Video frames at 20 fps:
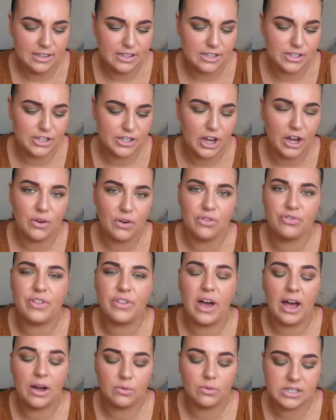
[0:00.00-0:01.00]
So
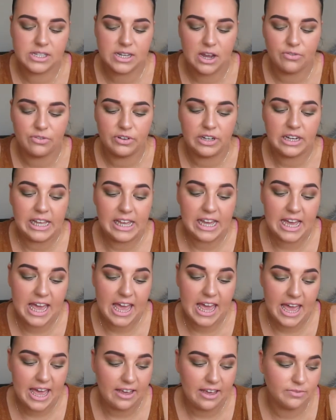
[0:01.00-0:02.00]
that was definitely a
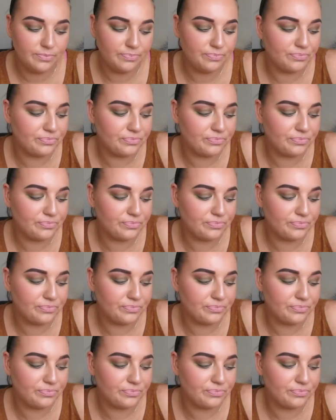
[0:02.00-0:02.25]
hit.